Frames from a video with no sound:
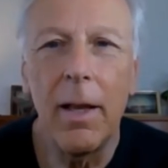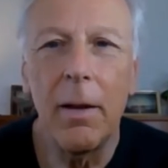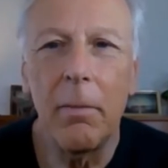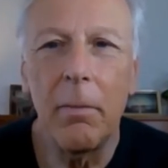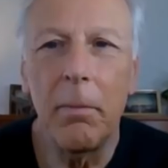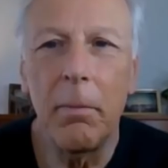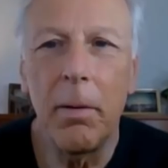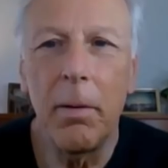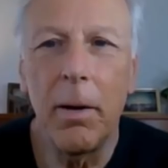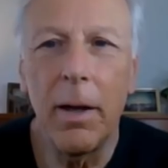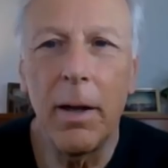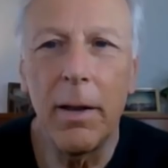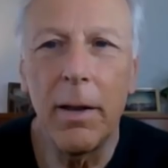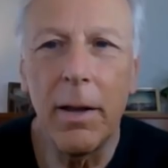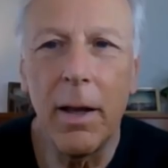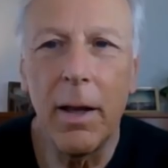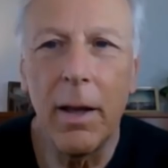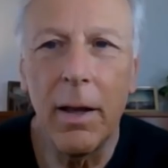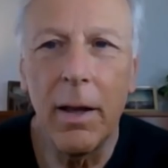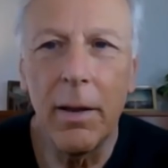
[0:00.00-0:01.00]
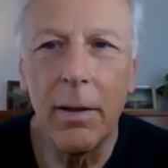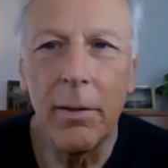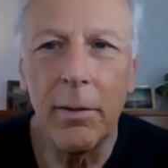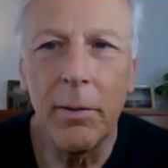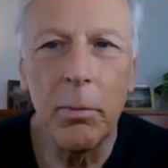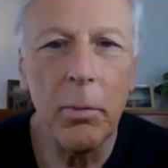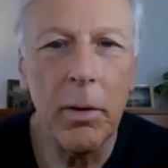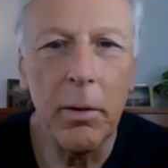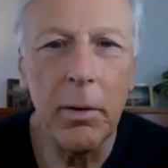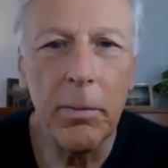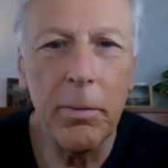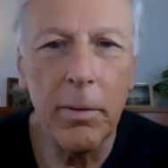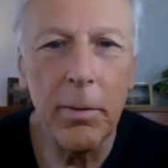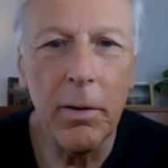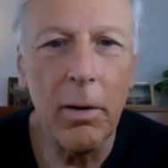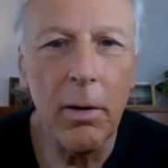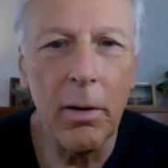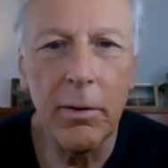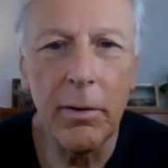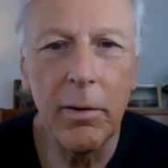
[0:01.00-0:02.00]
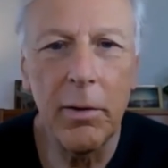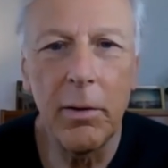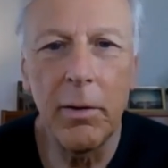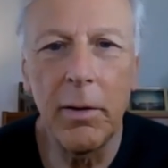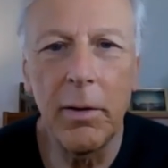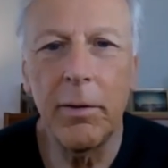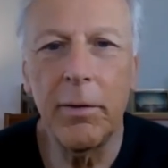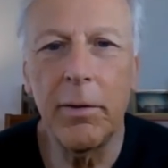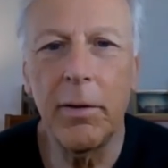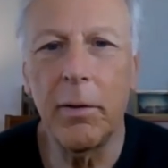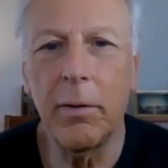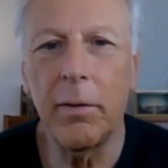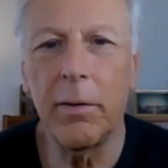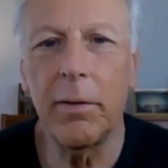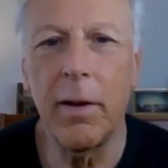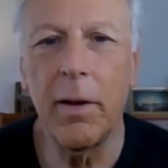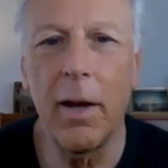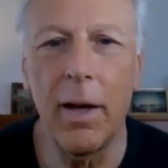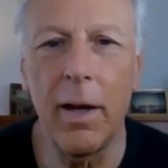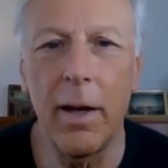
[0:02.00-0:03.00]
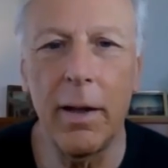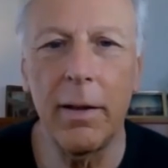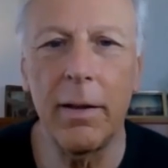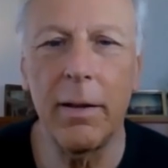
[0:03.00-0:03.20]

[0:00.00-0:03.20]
But uh, this wonderful cartoon shows God.